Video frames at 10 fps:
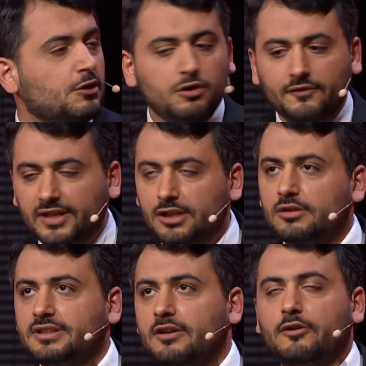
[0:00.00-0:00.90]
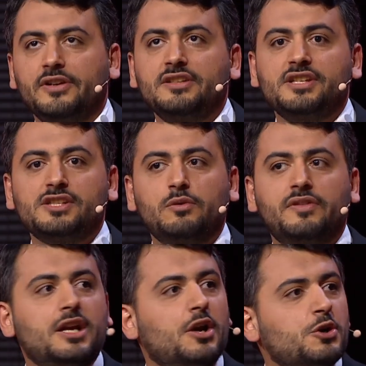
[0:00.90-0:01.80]
Conflict of interest with
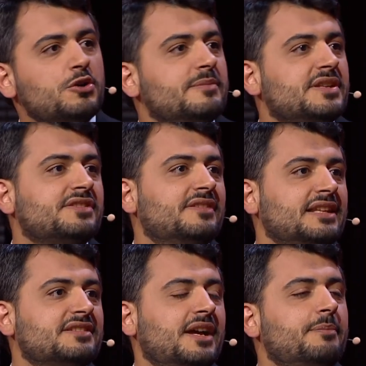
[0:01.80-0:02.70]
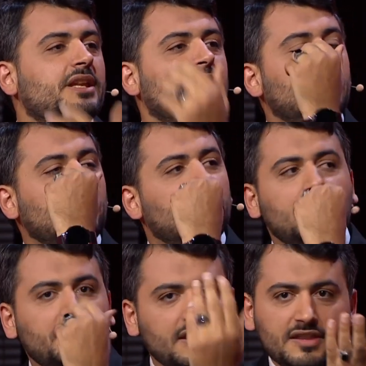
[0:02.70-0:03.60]
their economies that's happening
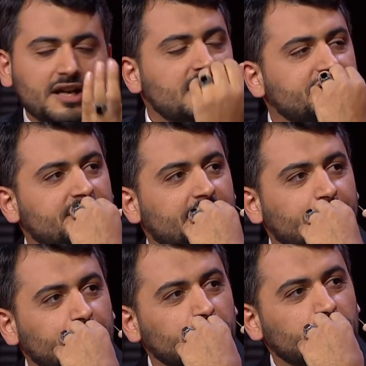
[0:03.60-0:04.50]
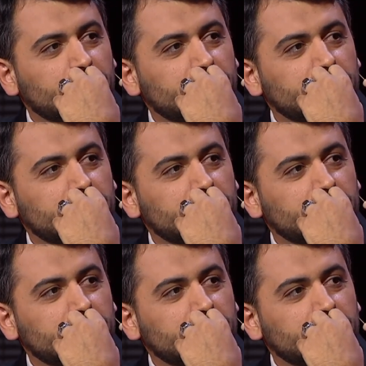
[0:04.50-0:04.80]
in the country. Okay, Ignaz,